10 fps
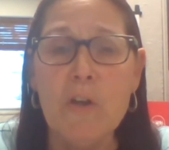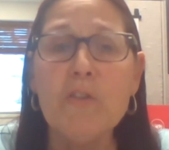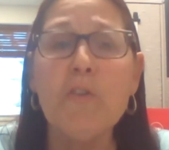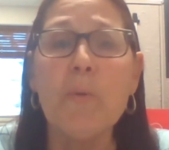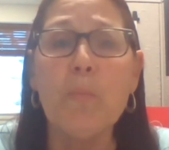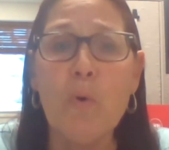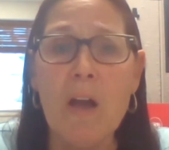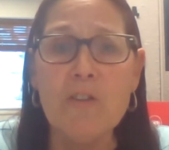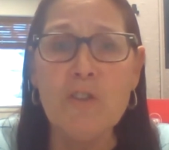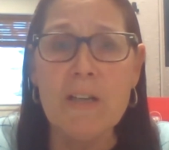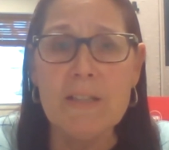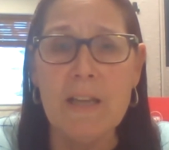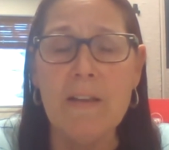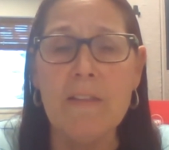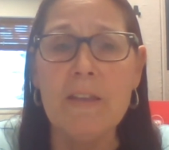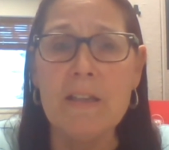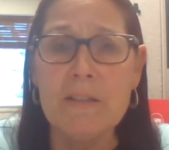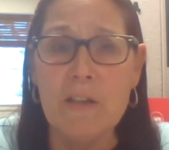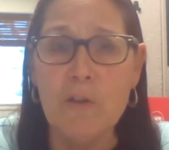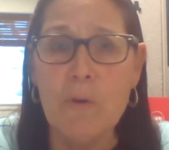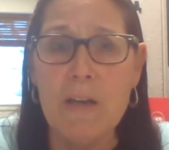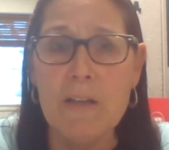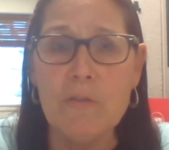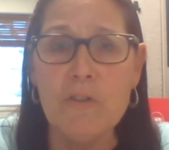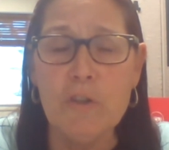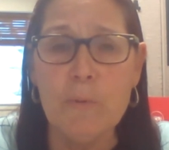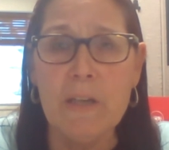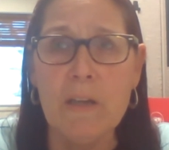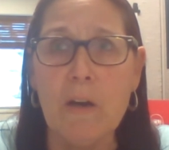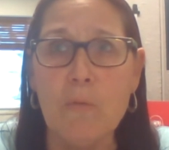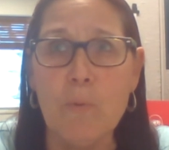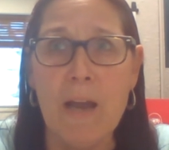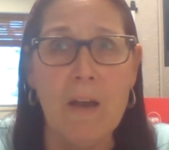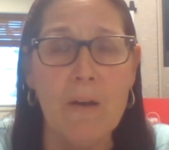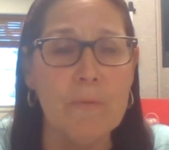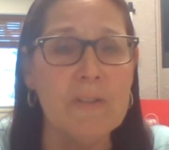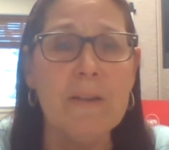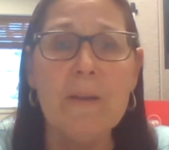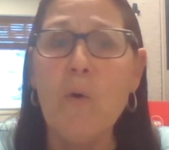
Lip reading: So the projects and the things that you guys are doing around,